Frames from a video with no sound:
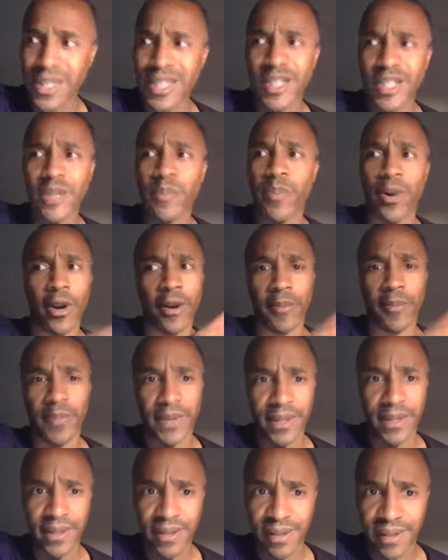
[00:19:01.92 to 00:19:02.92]
is your
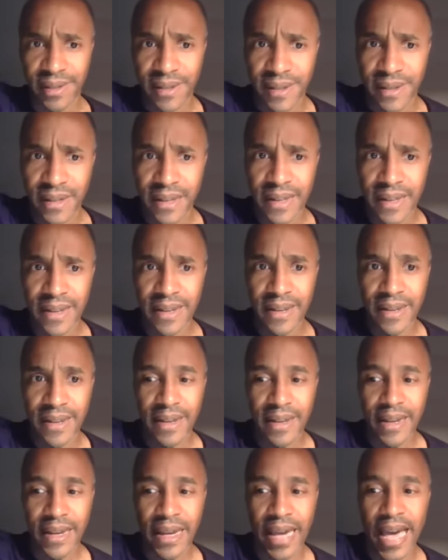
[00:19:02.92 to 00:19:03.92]
purpose?
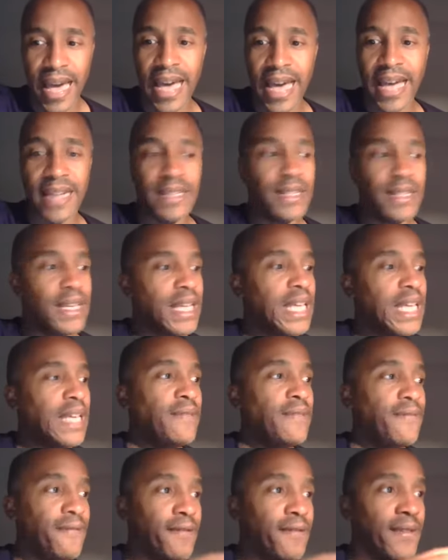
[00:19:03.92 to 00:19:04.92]
And
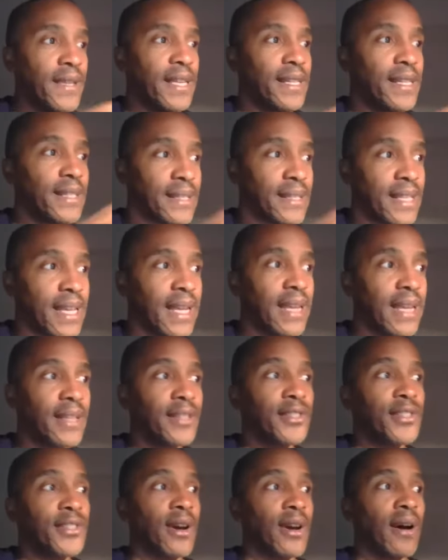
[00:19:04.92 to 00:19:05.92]
if these
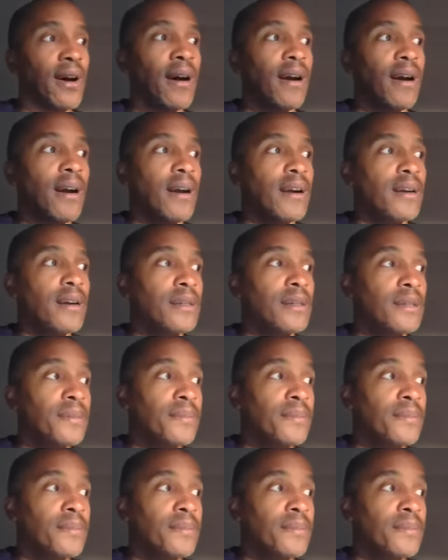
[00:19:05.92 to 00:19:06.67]
things are